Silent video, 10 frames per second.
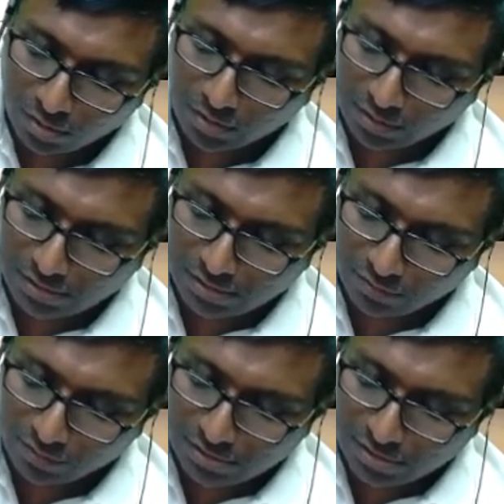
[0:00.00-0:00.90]
Any
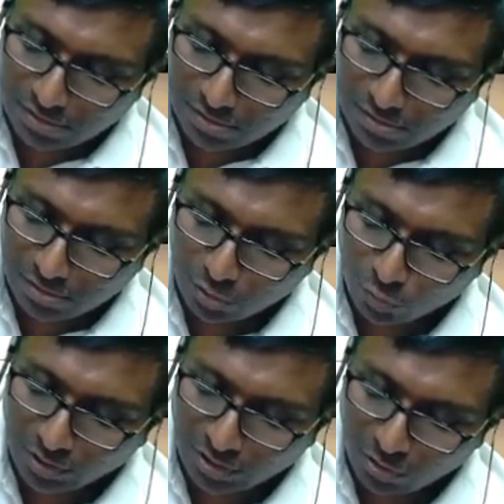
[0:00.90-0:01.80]
services? Do
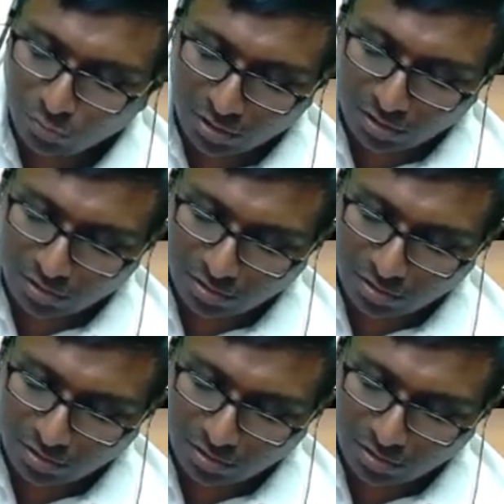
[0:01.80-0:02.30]
we give what?